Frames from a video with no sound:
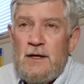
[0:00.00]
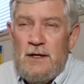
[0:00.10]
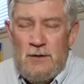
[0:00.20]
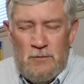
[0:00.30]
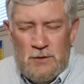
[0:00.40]

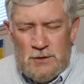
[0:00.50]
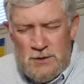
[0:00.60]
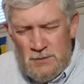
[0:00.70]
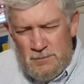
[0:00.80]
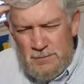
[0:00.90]
It
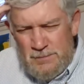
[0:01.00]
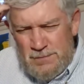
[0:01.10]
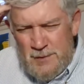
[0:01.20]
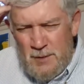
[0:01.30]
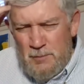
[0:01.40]
was
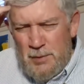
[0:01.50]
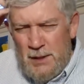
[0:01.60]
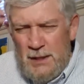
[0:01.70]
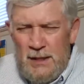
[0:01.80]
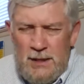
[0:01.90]

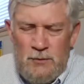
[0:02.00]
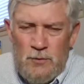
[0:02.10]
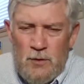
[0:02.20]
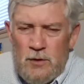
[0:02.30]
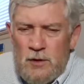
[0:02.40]
completely
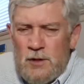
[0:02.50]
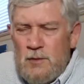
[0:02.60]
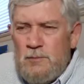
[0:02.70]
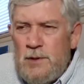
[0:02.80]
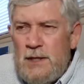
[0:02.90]
rural,
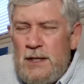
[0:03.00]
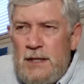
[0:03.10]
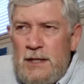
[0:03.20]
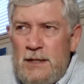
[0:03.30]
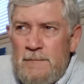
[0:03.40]

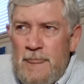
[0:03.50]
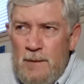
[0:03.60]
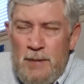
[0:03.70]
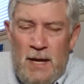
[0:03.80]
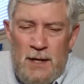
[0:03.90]
completely
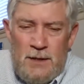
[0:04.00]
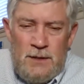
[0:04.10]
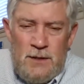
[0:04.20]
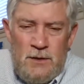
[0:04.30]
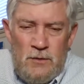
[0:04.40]

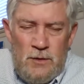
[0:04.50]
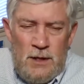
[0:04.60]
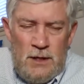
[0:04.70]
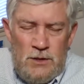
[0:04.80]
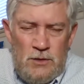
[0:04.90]
abandoned. No one
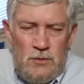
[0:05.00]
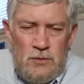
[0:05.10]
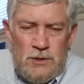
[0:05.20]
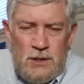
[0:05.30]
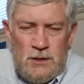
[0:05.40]
had
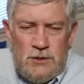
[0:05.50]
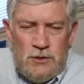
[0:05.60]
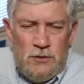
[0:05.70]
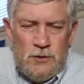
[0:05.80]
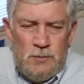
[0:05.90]
used the
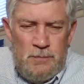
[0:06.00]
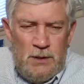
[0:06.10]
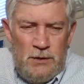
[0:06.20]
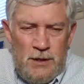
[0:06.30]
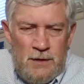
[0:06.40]
church
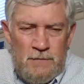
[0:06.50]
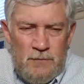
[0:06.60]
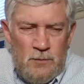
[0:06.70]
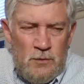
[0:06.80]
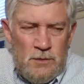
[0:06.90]
building
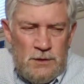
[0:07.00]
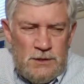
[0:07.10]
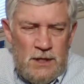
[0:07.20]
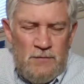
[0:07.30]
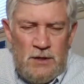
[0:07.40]
for more than
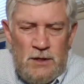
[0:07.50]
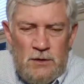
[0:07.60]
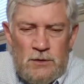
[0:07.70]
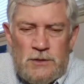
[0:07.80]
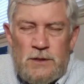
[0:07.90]
7
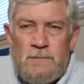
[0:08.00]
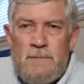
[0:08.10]
years.